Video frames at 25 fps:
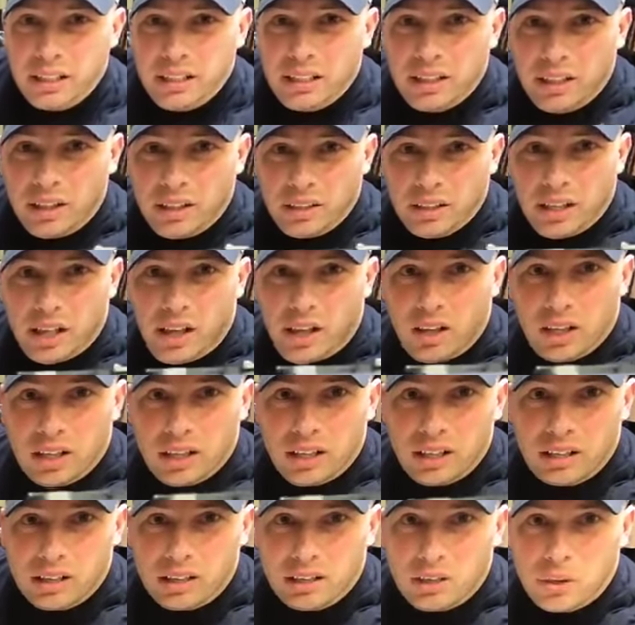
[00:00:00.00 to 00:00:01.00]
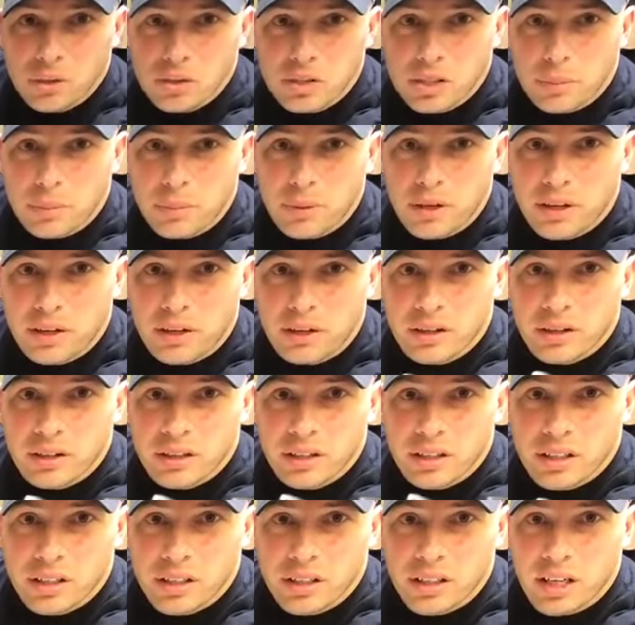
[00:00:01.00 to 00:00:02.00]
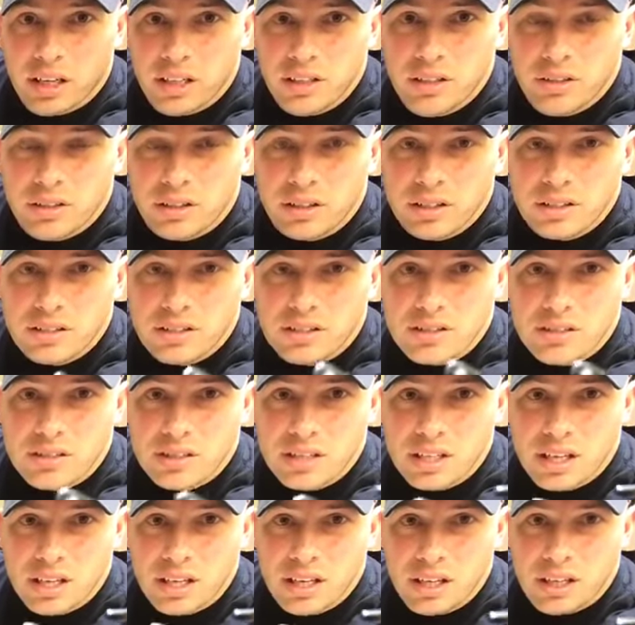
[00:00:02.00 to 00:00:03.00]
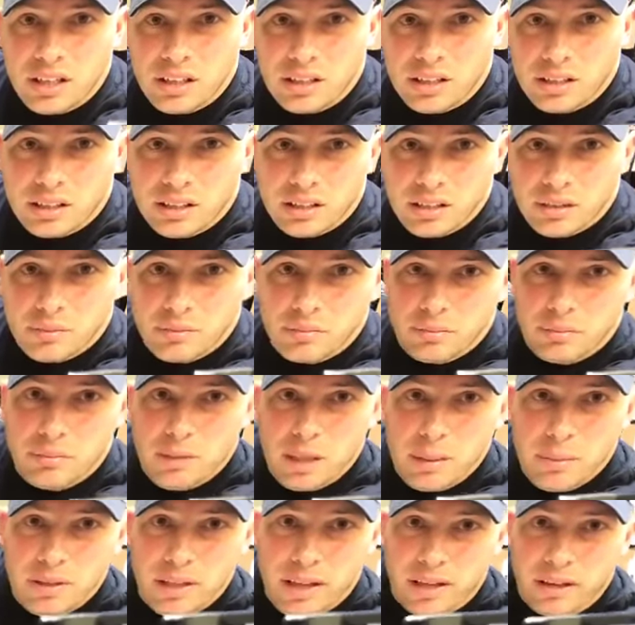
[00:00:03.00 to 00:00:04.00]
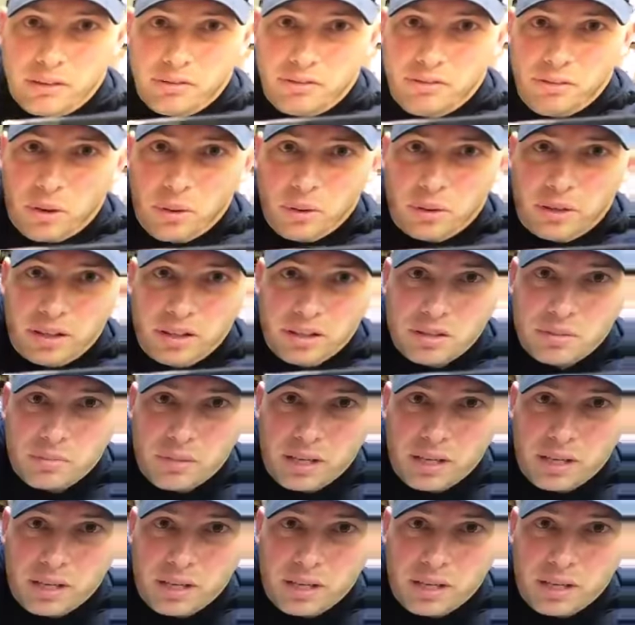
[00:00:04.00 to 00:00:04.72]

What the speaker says: You know, I'll get a close up here, and you can see. Maybe that'll focus.